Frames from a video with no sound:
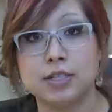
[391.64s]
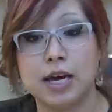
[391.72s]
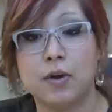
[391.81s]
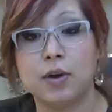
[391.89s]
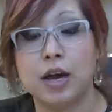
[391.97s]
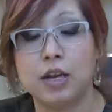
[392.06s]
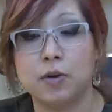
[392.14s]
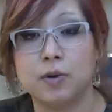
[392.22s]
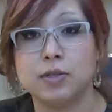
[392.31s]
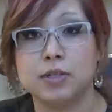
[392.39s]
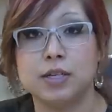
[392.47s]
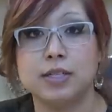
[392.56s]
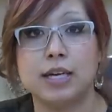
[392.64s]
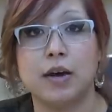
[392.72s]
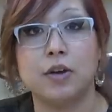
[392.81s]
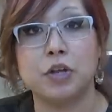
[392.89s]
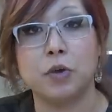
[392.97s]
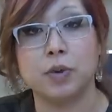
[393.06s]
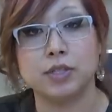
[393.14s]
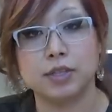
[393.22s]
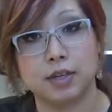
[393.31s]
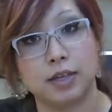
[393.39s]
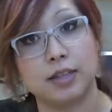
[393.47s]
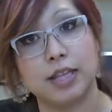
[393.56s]
down and you are sitting down and you are
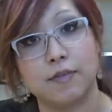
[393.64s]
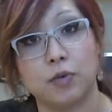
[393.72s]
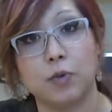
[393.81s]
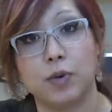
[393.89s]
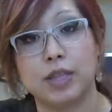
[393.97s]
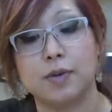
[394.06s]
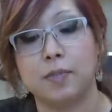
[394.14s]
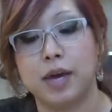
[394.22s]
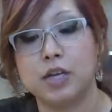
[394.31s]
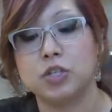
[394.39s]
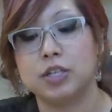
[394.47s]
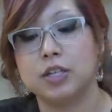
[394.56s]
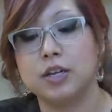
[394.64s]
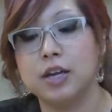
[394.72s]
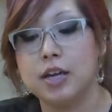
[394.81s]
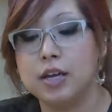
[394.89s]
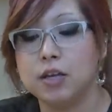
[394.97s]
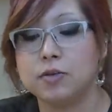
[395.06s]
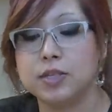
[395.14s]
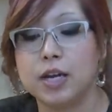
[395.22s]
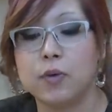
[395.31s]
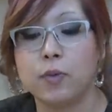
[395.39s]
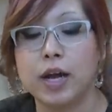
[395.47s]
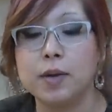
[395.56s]
sitting level with the patient. You set
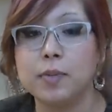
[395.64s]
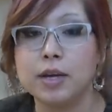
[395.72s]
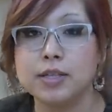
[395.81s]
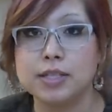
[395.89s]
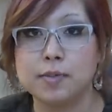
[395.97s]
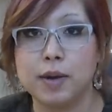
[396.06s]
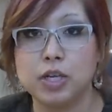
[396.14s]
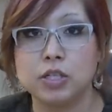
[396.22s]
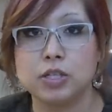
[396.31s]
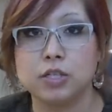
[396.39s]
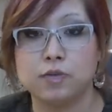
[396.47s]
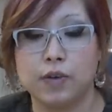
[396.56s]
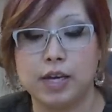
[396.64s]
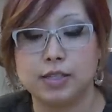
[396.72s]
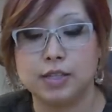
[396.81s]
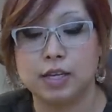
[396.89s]
it right up against the patient's face